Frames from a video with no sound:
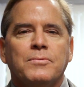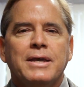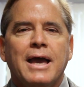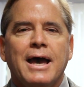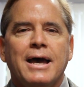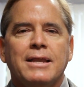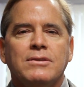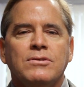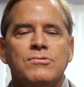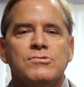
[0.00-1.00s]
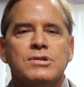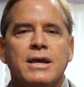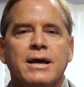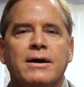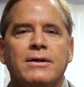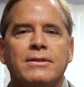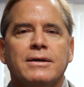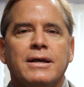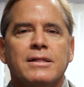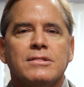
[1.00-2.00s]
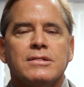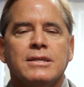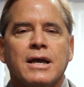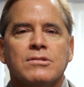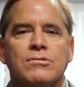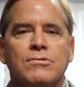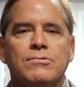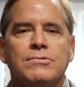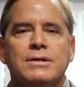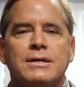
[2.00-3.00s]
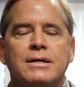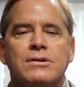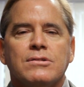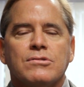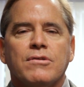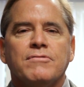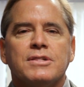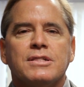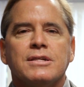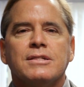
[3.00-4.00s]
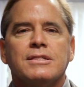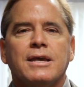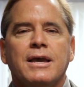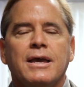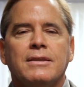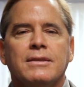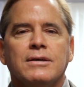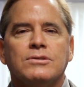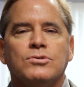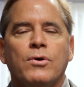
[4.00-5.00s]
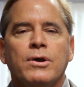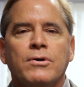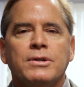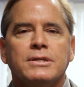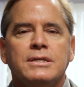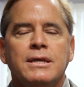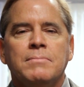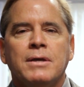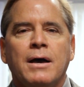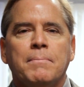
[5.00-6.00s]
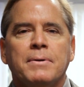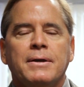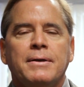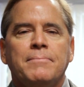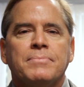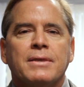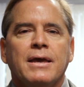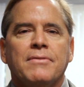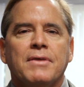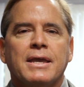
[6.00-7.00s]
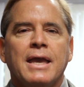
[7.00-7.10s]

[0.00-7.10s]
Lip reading: We had UGL and Sodexo services and Toyota teamed up, and they